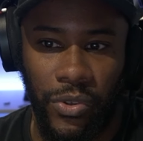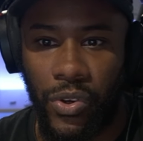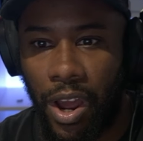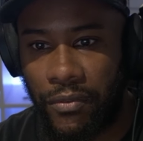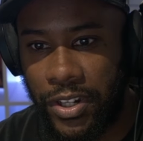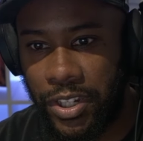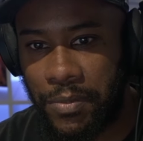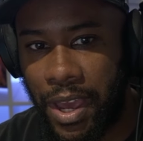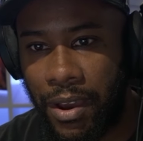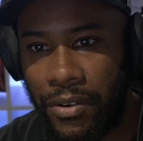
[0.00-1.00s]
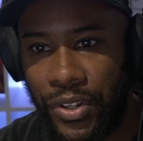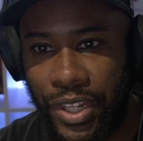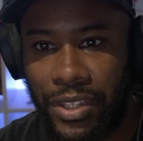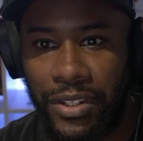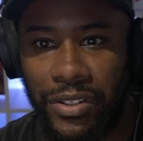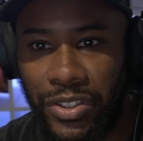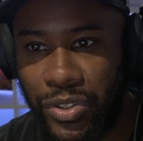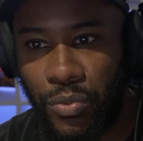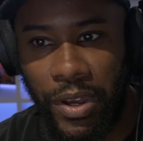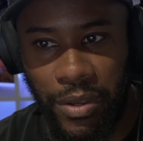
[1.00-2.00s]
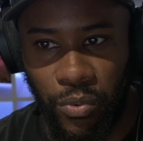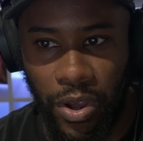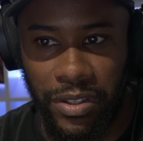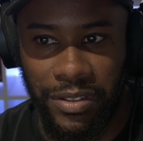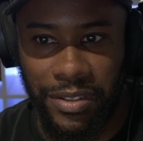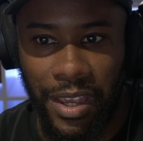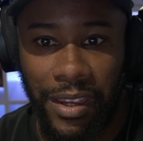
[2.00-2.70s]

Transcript: You can't rush him down. He can just do what he wants.